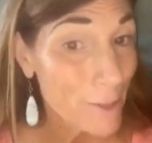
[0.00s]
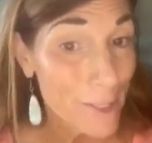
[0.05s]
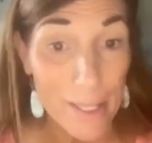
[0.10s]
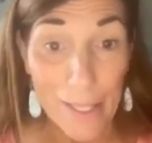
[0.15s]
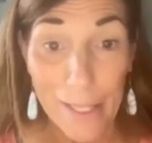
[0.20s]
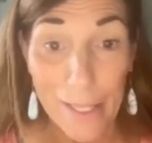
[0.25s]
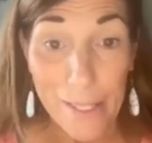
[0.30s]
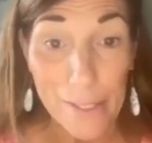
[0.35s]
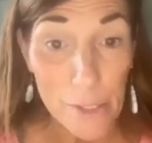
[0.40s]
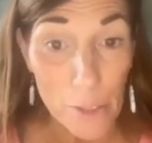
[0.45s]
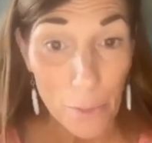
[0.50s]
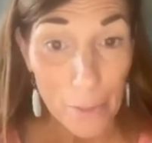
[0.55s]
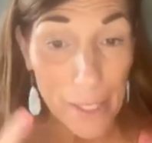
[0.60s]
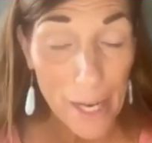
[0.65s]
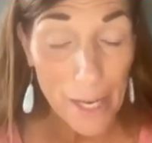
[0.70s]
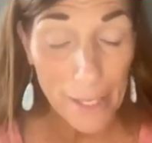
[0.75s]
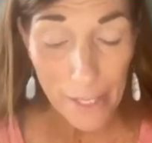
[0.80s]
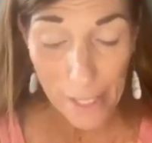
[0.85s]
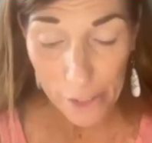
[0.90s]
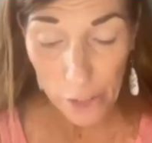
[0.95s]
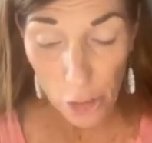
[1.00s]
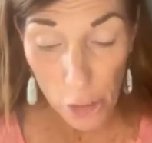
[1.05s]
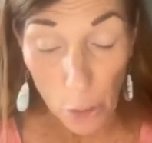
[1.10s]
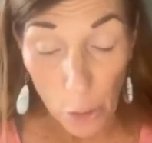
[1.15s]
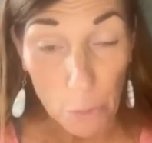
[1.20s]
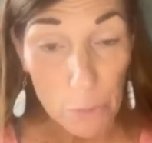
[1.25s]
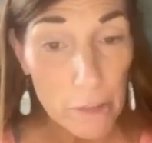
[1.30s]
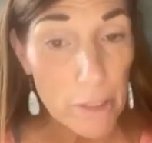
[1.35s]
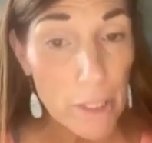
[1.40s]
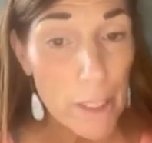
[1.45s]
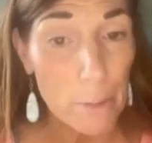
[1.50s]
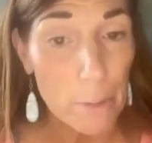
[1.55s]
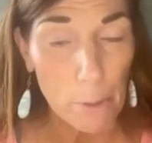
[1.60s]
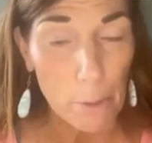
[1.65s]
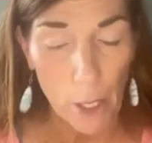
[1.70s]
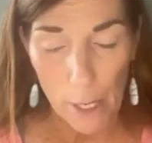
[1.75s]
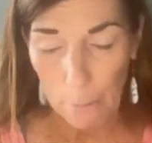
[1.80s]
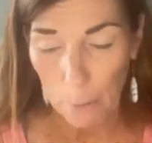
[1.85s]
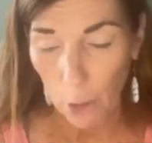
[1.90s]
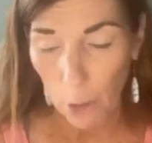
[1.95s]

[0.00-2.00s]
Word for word: So again, I don't need a primer.